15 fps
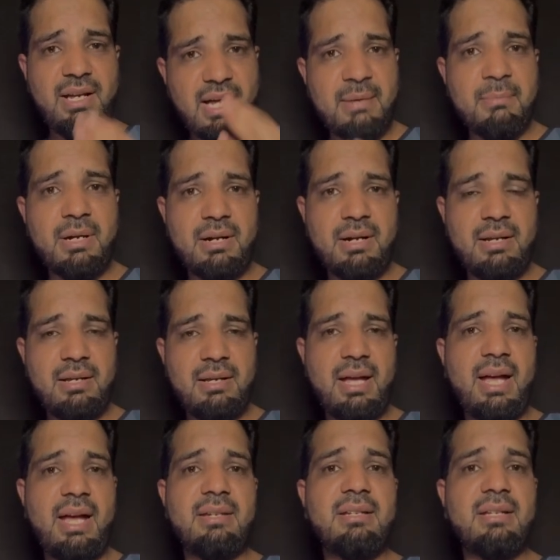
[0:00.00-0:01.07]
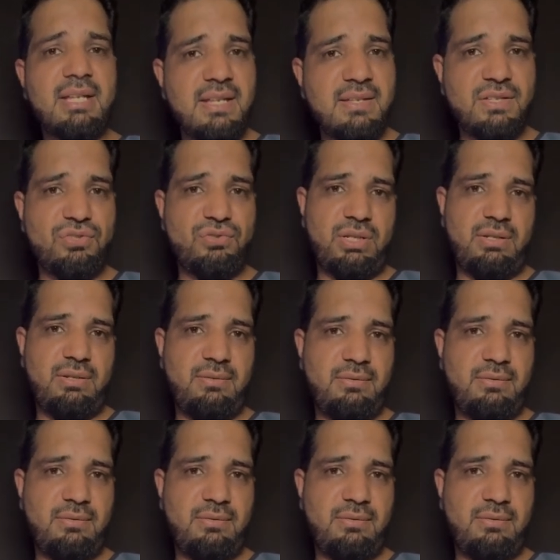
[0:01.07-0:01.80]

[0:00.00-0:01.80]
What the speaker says: MRI, and ECG.